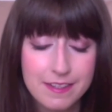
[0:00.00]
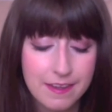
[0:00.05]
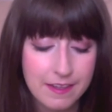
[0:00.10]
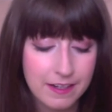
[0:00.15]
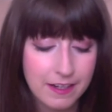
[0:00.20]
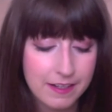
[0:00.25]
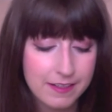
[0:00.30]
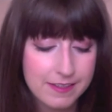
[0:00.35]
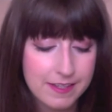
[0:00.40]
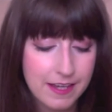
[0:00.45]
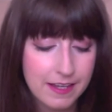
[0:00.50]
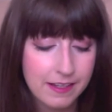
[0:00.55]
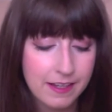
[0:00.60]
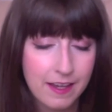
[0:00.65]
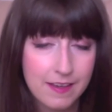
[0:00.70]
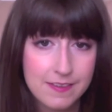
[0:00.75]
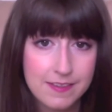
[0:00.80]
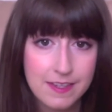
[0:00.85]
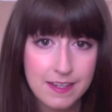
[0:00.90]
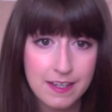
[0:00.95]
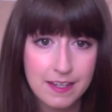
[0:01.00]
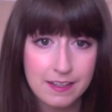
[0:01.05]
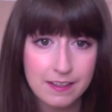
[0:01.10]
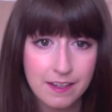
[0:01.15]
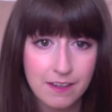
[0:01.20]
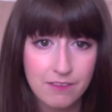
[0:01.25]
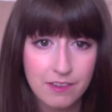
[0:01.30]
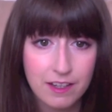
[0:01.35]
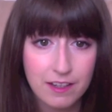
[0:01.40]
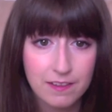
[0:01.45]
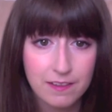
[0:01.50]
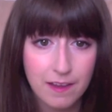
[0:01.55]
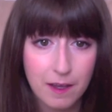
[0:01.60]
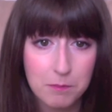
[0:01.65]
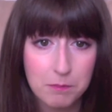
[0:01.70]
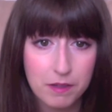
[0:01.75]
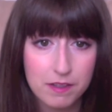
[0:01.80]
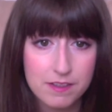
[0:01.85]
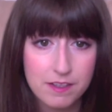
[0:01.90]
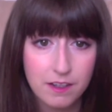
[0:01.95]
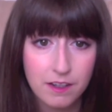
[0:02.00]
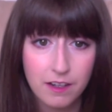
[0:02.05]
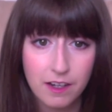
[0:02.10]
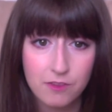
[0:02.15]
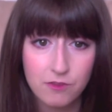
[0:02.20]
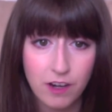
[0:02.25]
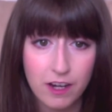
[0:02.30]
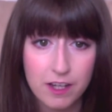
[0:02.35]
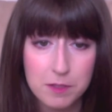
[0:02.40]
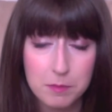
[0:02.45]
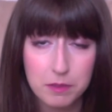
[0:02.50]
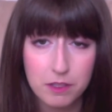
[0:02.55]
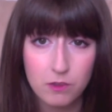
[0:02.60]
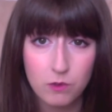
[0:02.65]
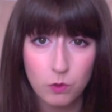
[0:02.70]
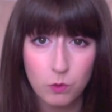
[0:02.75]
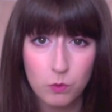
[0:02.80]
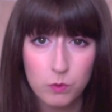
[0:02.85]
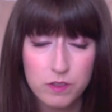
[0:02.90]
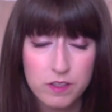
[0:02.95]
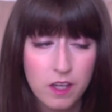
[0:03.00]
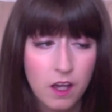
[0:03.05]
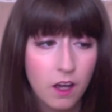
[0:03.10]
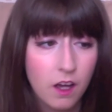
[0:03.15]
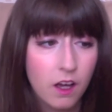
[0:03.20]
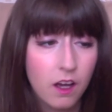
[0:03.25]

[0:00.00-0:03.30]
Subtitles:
the next thing is the Nivea Lip Butter in Raspberry Rose.